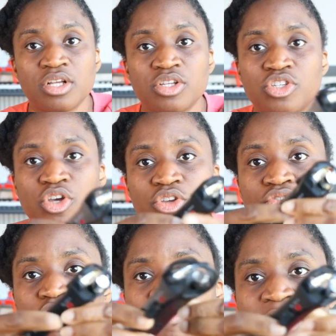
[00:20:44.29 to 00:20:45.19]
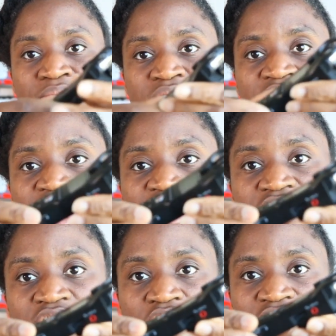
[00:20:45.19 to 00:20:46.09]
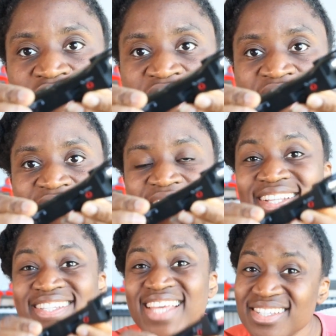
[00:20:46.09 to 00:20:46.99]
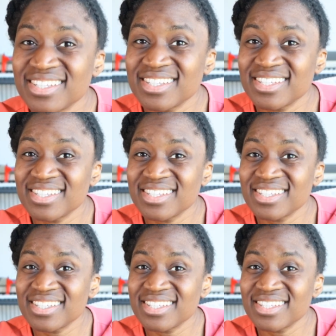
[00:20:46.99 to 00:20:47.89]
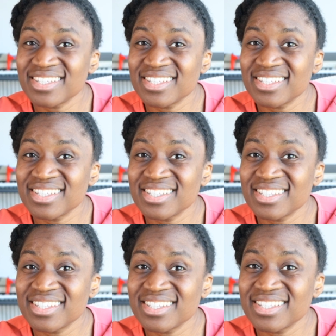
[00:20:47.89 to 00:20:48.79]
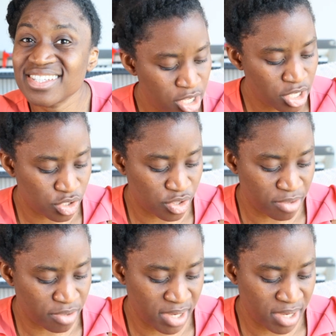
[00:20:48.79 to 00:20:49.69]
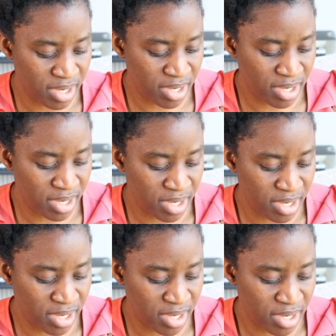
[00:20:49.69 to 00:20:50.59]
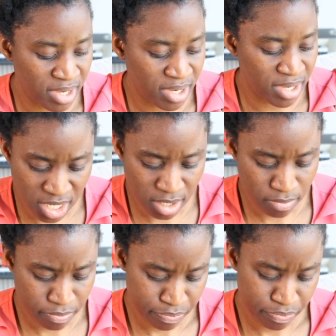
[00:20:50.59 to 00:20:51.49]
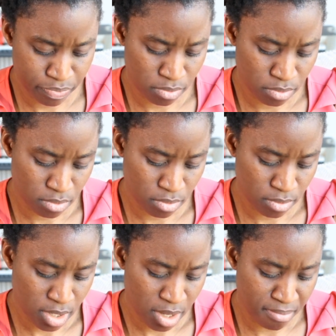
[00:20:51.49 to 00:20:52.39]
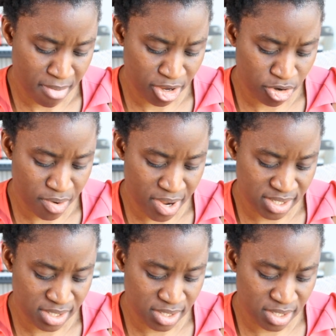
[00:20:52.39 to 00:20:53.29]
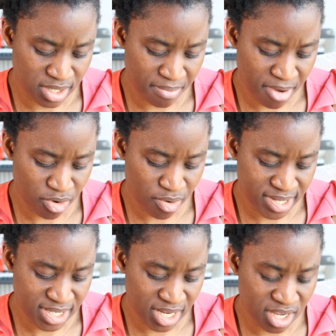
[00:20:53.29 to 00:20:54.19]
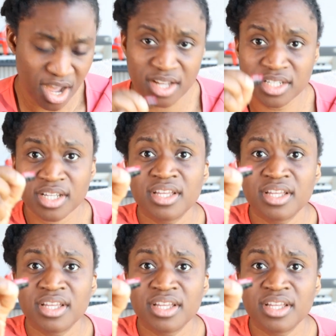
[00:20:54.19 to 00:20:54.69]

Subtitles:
So you've got the memory card slot in here. It takes the small memory card, so the mini, what's it called, the mini micro S, is it a micro SD card?